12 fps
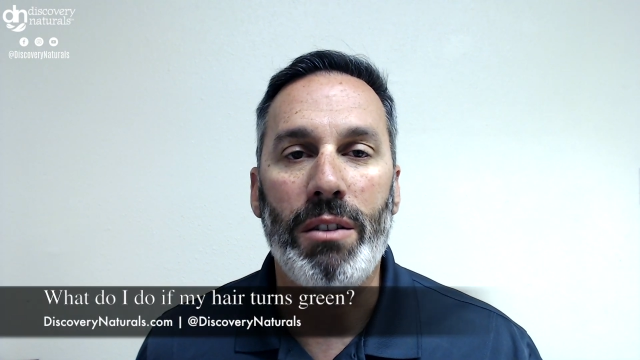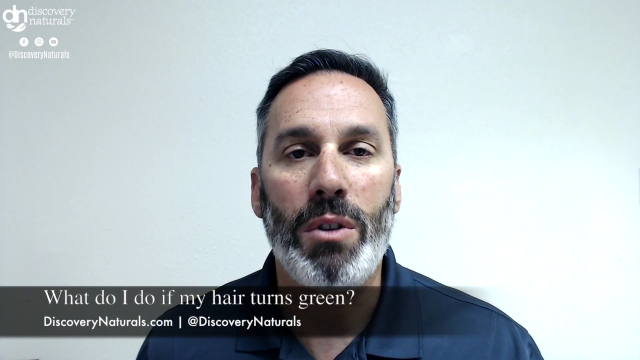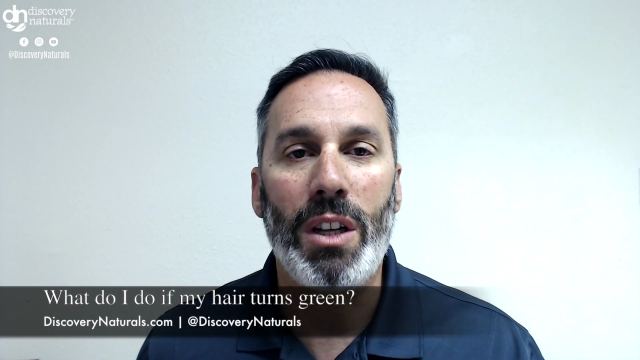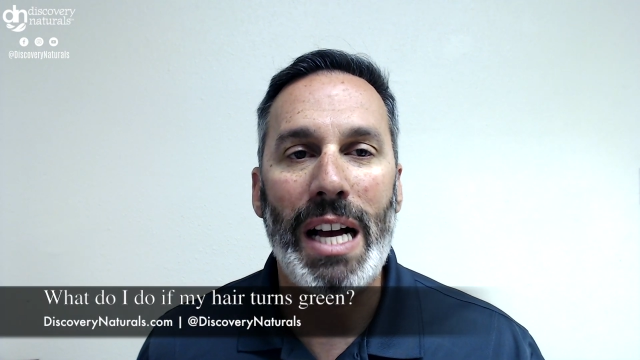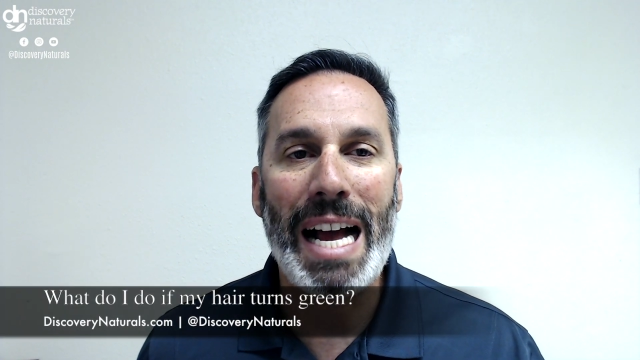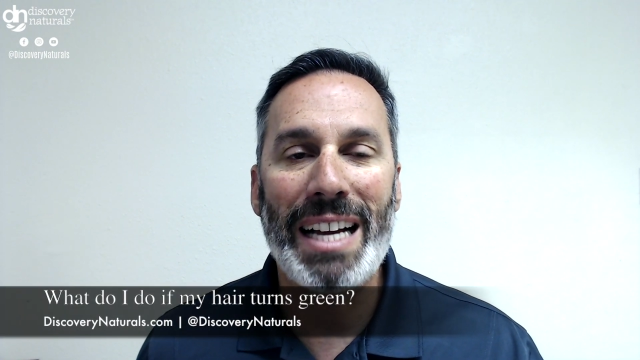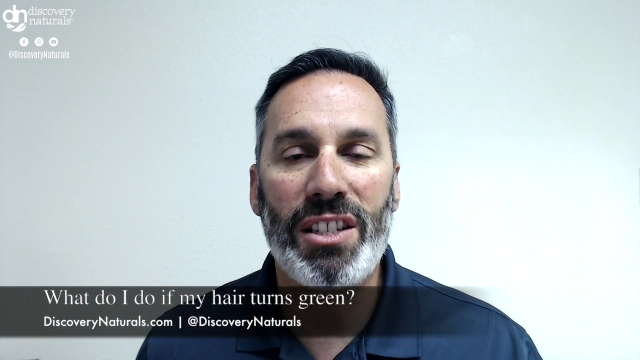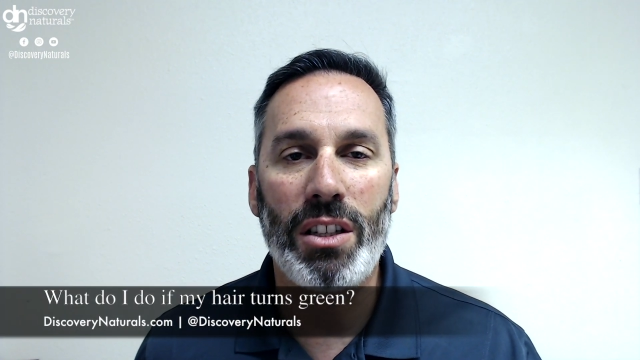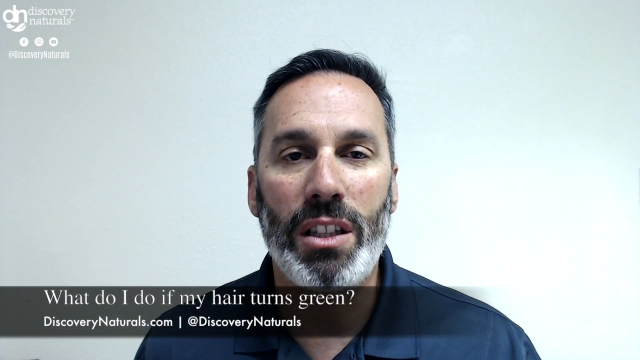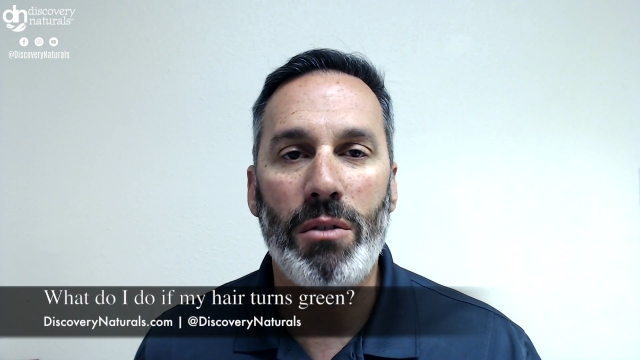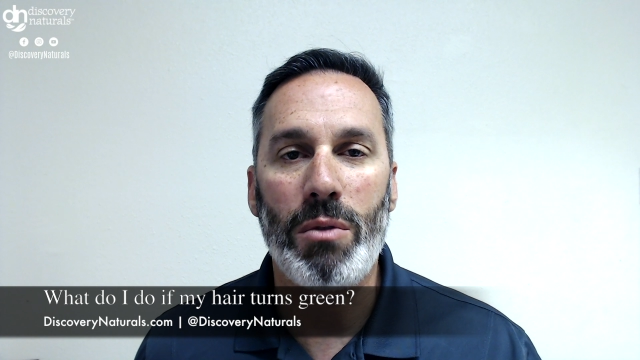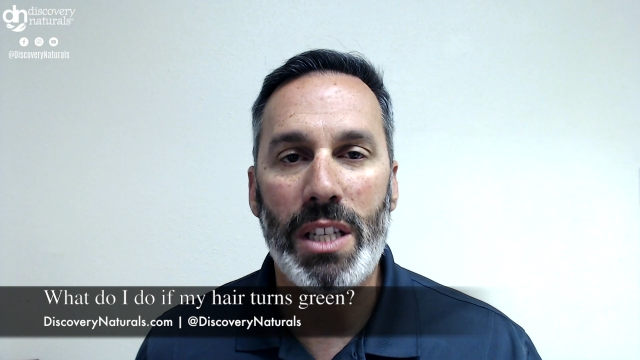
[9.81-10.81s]
Well,
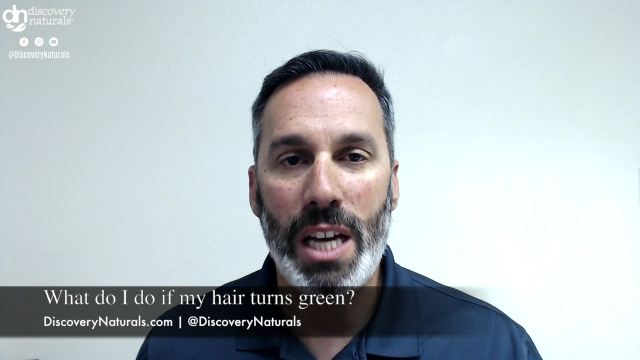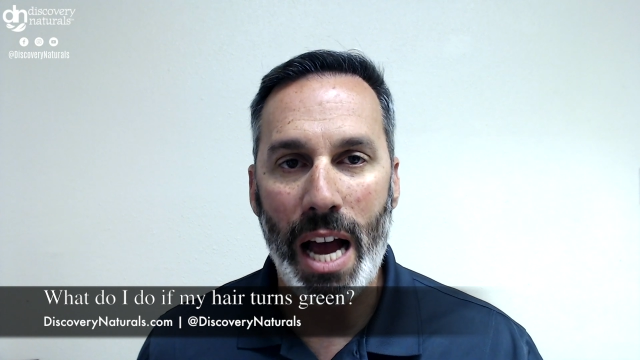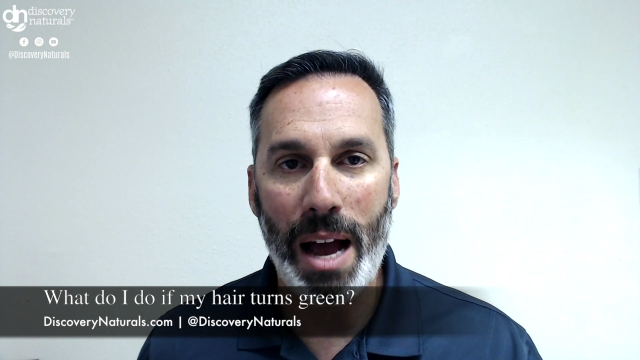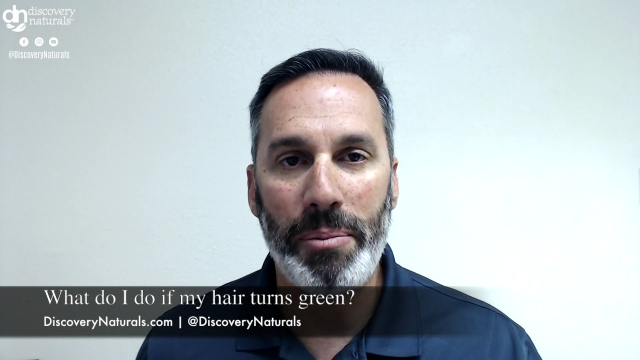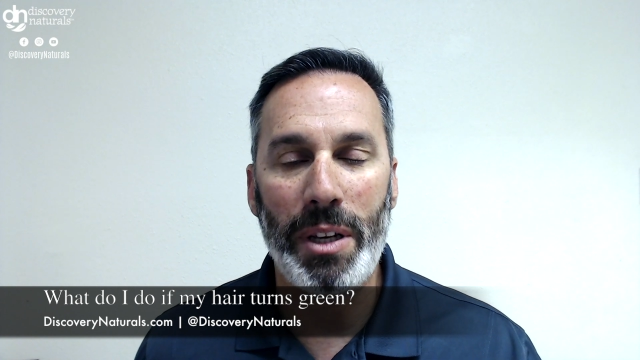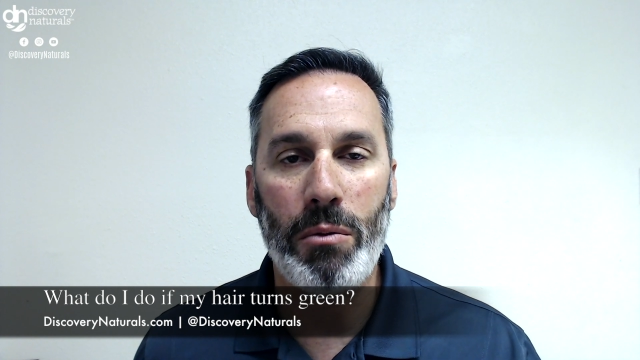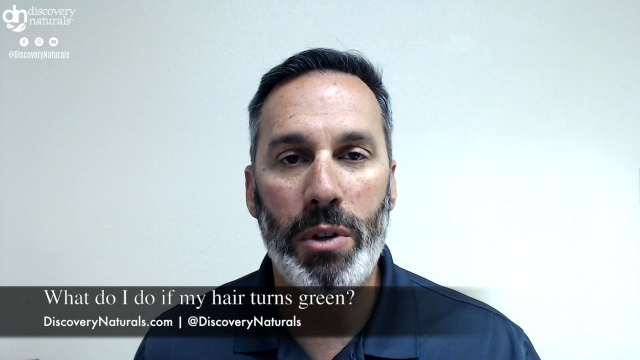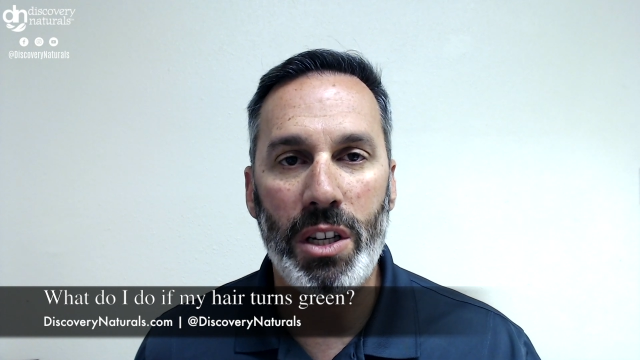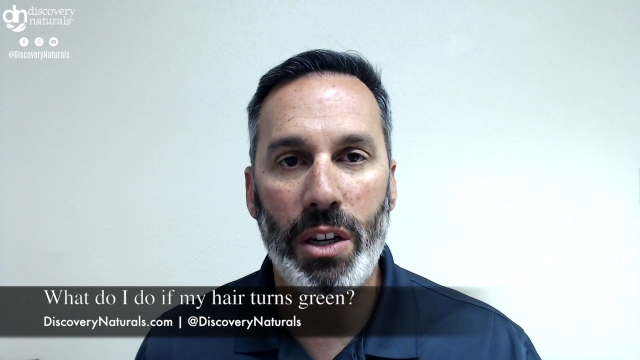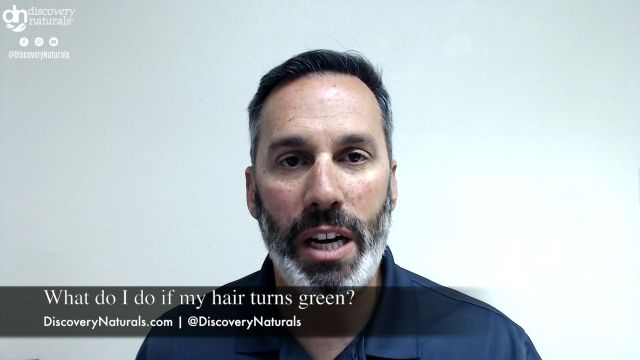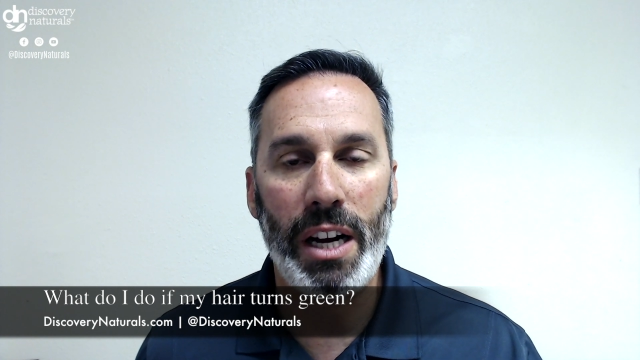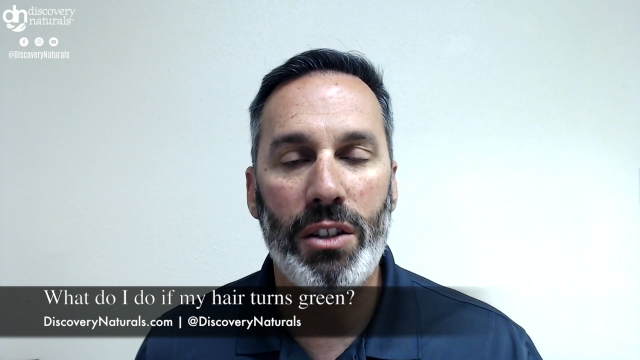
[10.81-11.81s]
actually what's happening when your
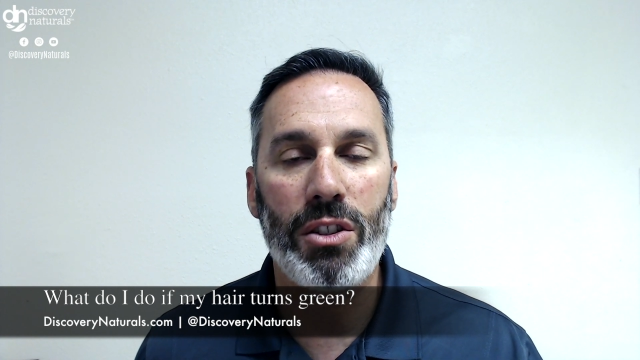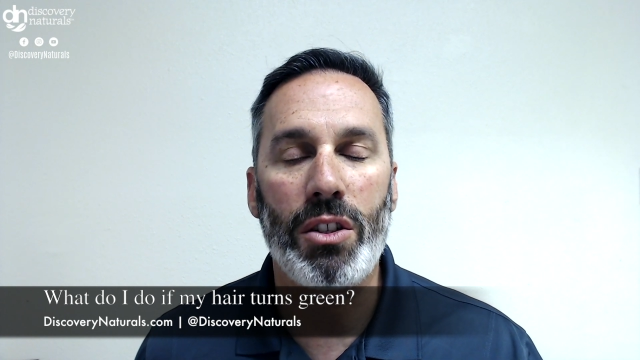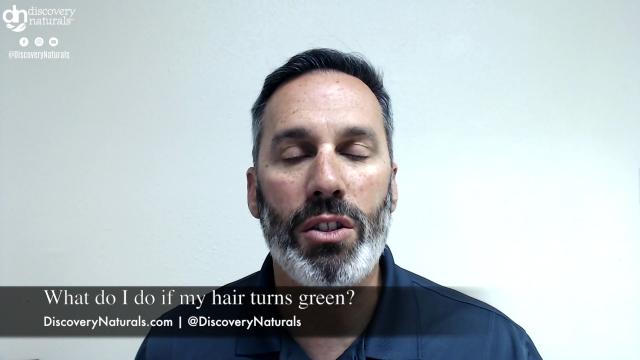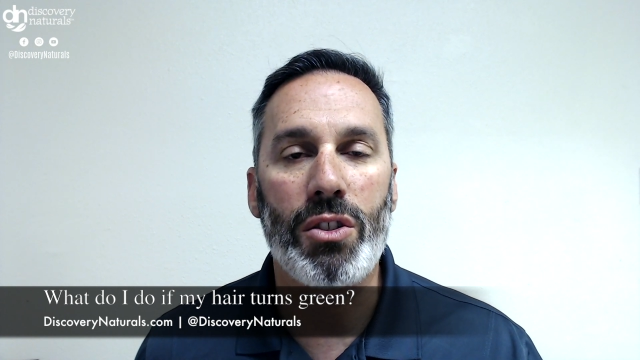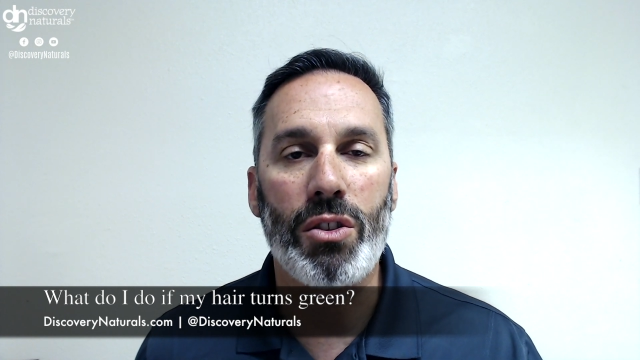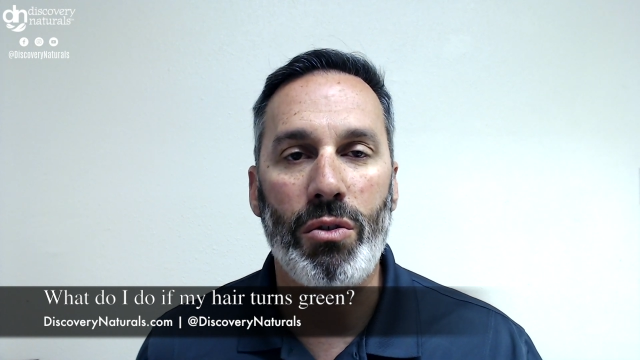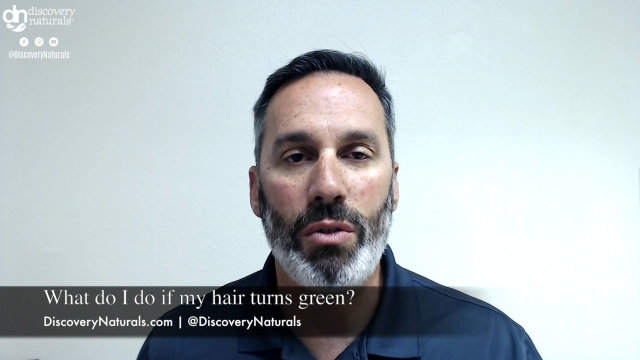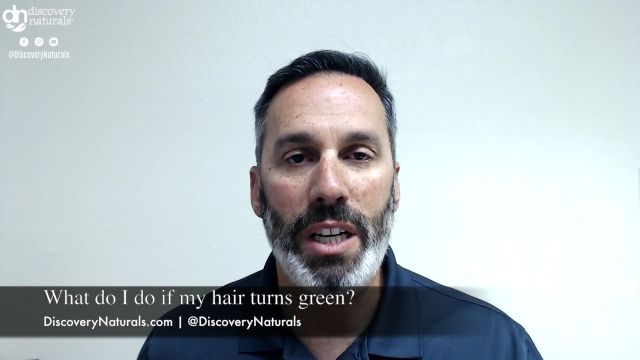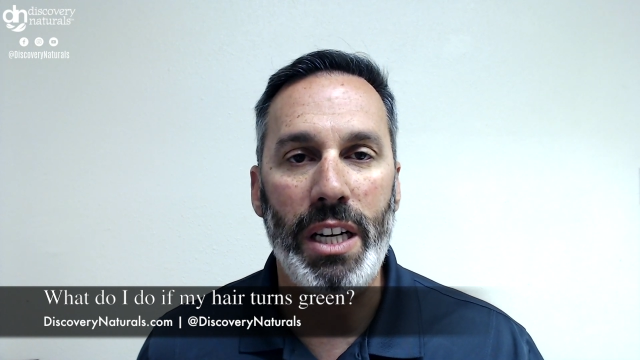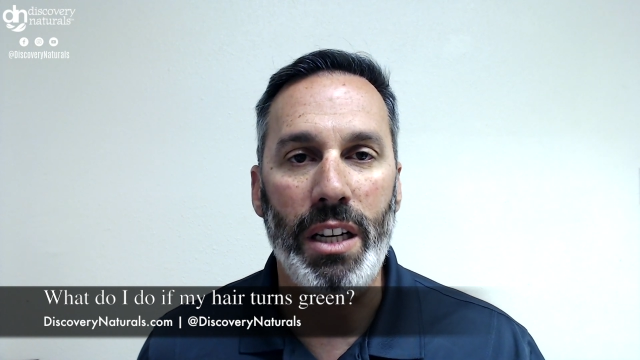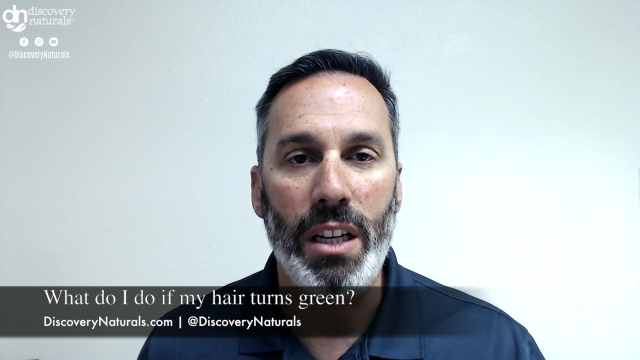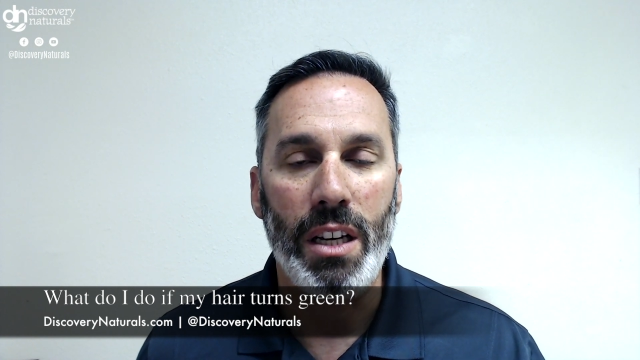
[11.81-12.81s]
hair turns green